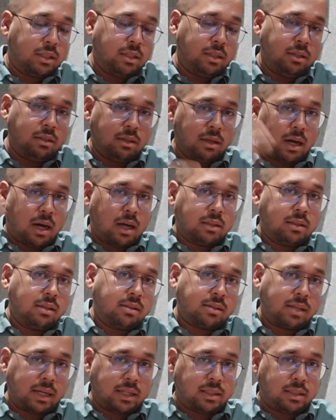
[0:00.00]
The
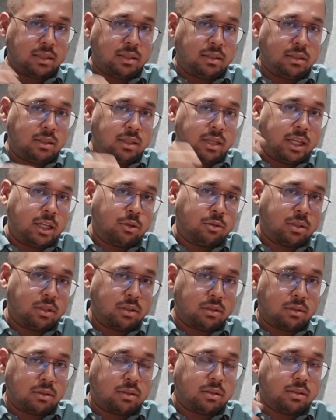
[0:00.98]
other side,
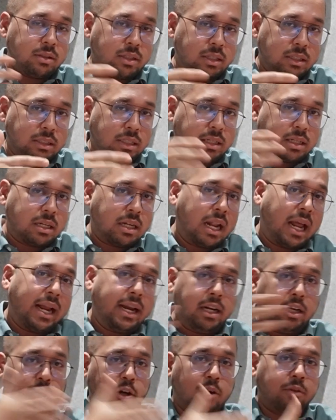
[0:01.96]
the
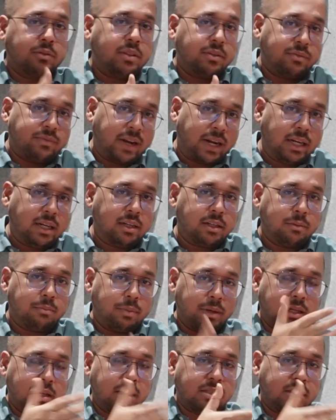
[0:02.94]
client of the
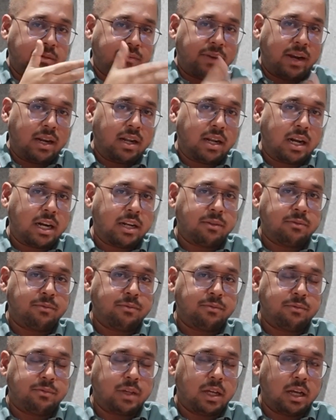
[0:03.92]
vendor, because the vendor had
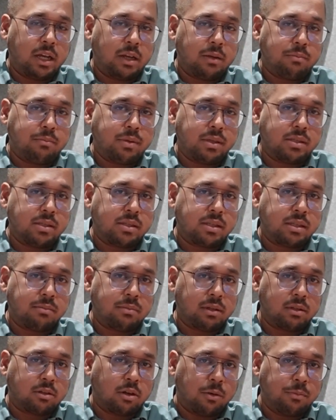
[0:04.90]
a business
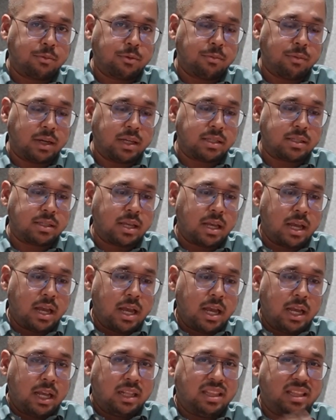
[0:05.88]
email compromise,
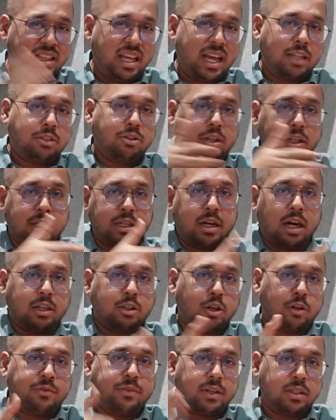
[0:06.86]
they actually
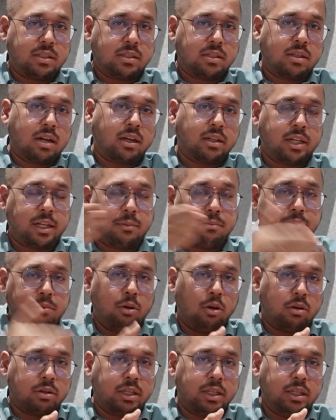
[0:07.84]
cut off and
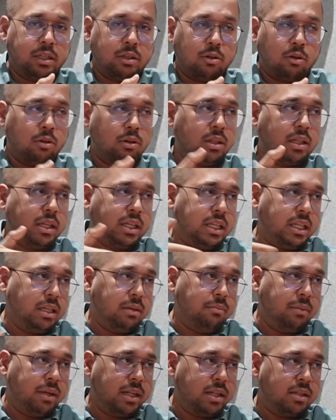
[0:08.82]
started blocking all the
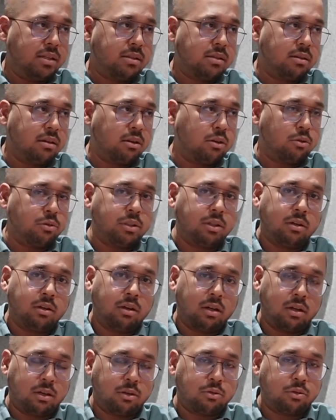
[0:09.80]
emails to
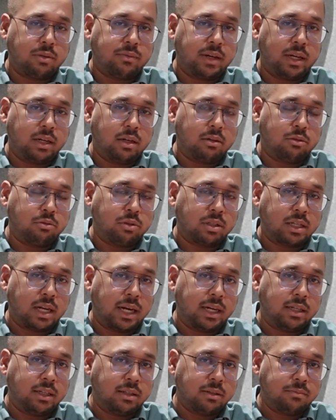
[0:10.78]
the
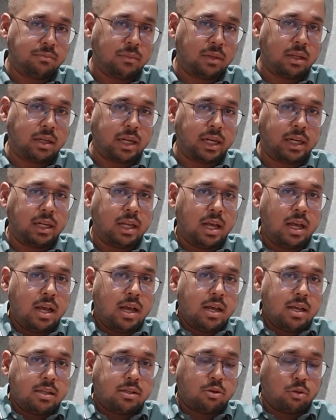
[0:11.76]
client, right?
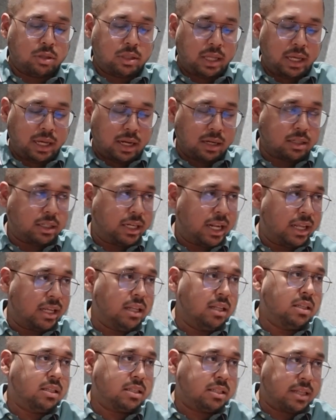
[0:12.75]
So they are
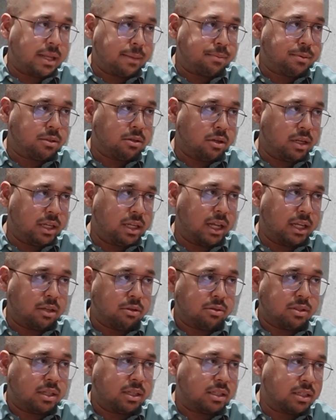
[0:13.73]
taking steps today,
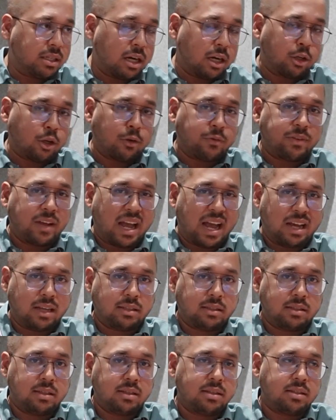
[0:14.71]
like you said, cut off
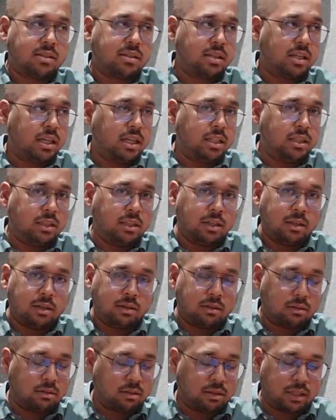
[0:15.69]
access in
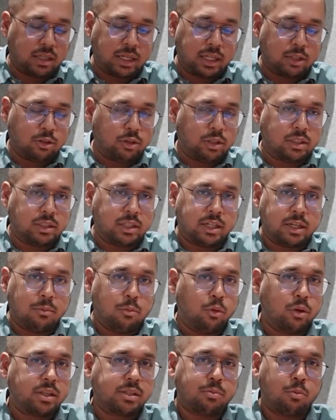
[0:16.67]
the
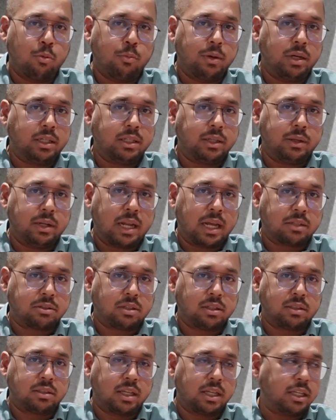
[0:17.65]
remotest moment. They will
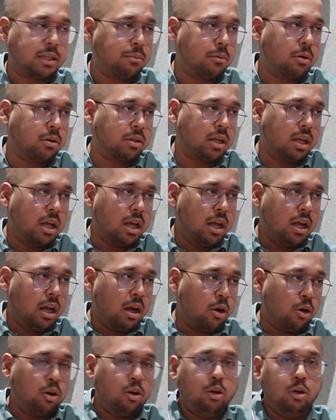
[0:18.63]
actually think about
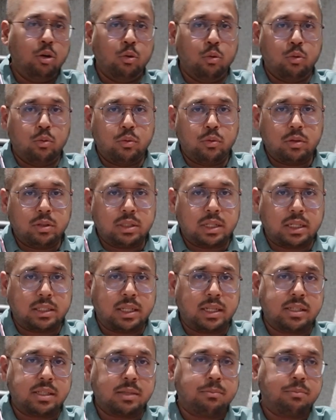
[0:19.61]
or know
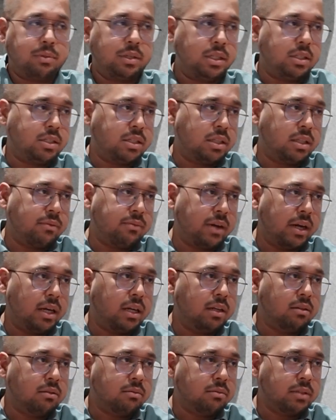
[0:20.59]
that there is a breach in the
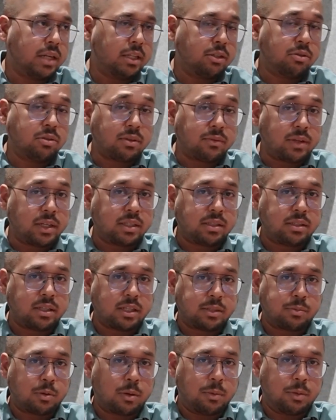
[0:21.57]
vendor, right? So it's a very
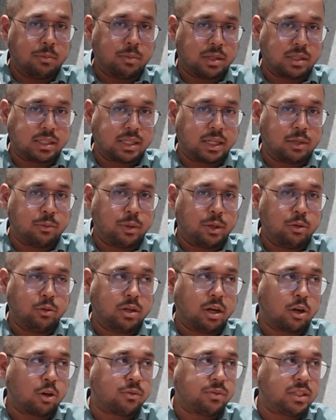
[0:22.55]
serious problem, because again, when
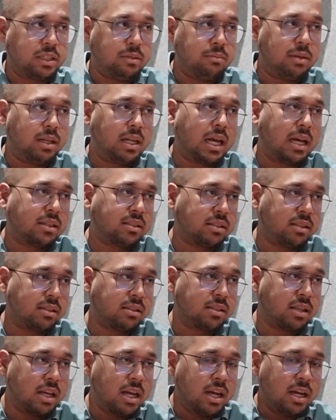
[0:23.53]
you cut off email
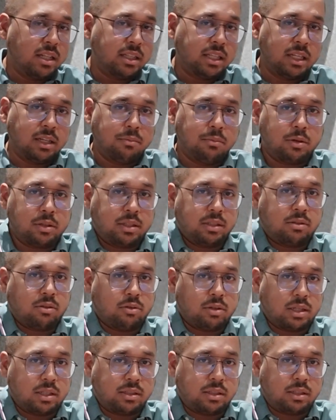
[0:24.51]
access, think about
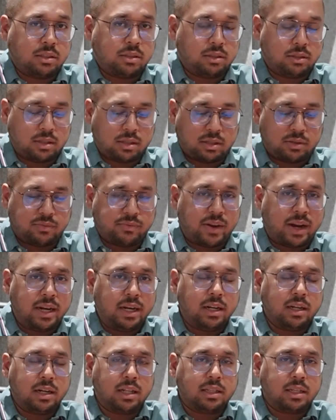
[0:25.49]
this organization, this
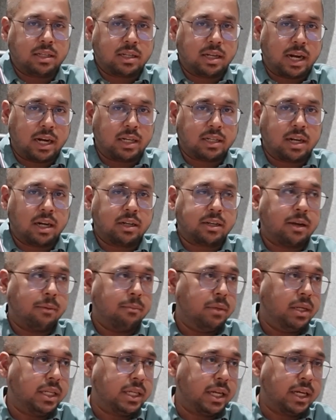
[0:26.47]
vendor and the client
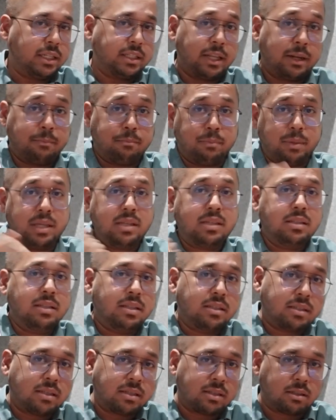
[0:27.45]
can't communicate. Their
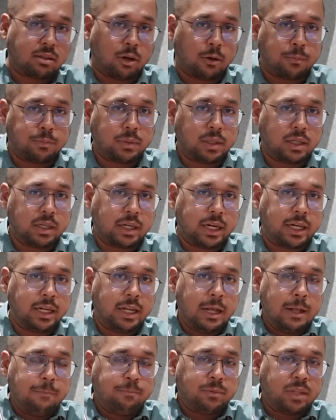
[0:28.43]
business is stopped,
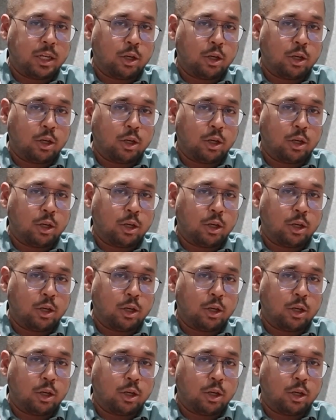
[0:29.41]
right?